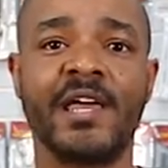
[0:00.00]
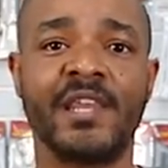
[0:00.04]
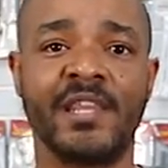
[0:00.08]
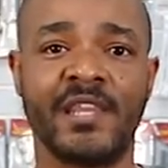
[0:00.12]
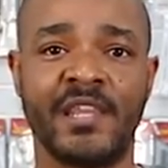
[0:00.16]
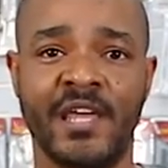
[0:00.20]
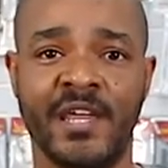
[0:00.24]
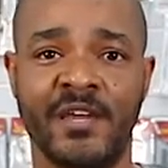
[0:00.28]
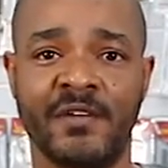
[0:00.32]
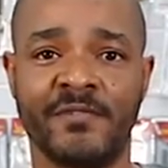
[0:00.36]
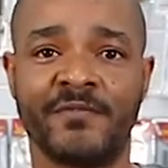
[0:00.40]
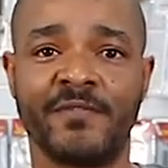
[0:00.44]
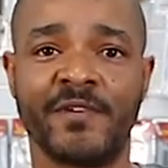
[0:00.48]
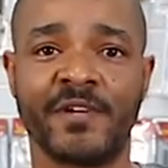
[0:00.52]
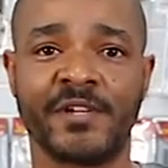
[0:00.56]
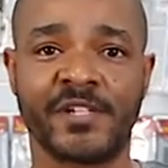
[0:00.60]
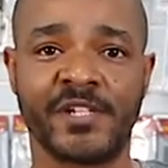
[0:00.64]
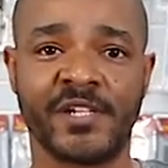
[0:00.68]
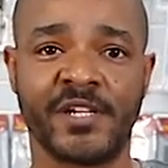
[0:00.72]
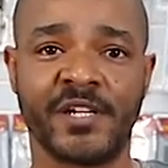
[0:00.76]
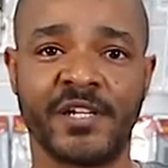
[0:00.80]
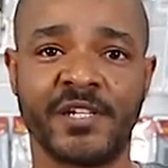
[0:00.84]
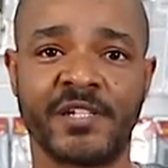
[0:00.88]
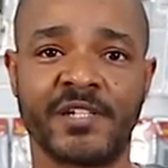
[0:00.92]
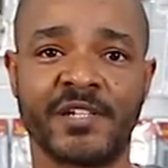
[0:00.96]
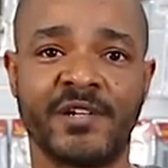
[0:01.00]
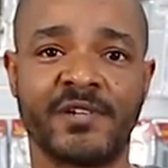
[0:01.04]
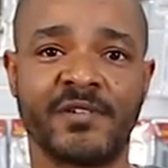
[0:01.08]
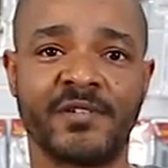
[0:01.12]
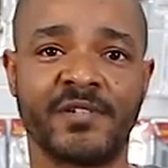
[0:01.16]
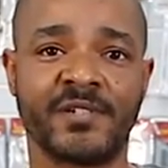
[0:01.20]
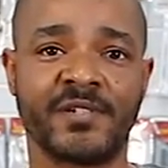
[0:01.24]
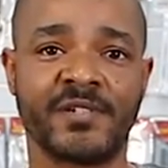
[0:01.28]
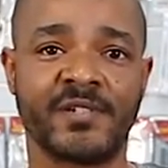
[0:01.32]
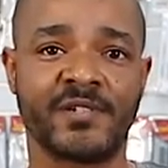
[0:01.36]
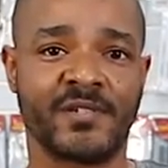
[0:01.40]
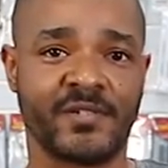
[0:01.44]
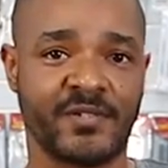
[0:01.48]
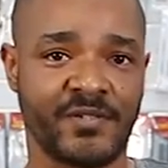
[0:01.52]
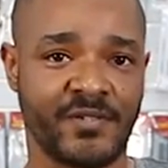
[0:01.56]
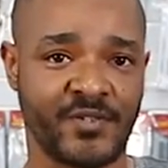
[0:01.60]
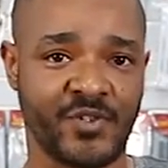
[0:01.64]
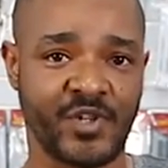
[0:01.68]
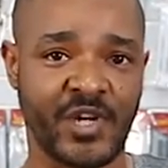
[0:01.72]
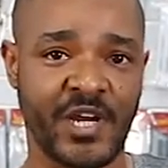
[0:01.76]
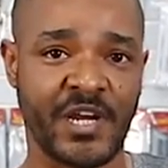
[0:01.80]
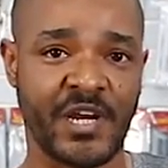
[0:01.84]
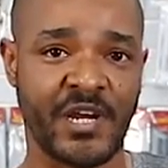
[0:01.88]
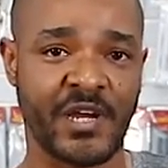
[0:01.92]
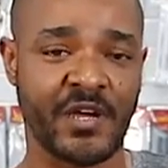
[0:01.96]
and then flushing it out,
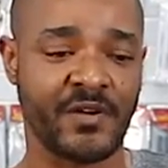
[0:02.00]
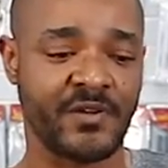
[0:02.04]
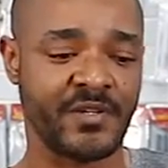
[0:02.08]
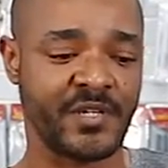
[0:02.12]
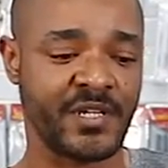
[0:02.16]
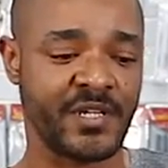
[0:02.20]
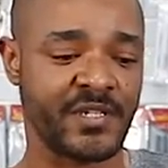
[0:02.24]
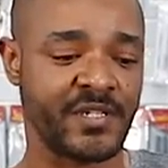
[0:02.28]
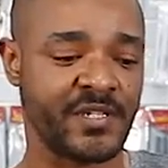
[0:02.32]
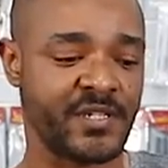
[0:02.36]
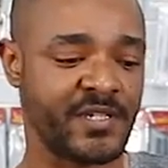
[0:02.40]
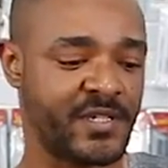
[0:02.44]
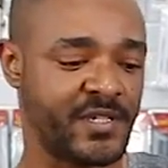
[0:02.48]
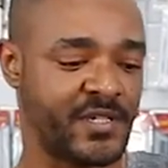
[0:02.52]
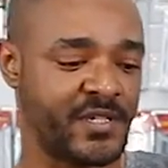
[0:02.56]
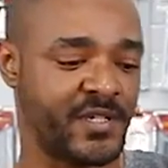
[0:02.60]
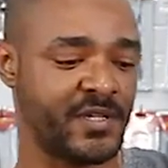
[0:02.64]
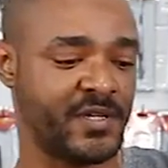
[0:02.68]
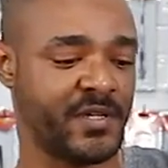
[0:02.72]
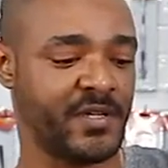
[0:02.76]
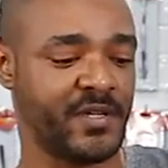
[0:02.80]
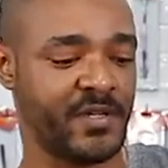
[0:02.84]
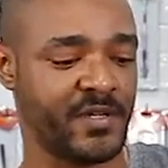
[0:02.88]
draining out this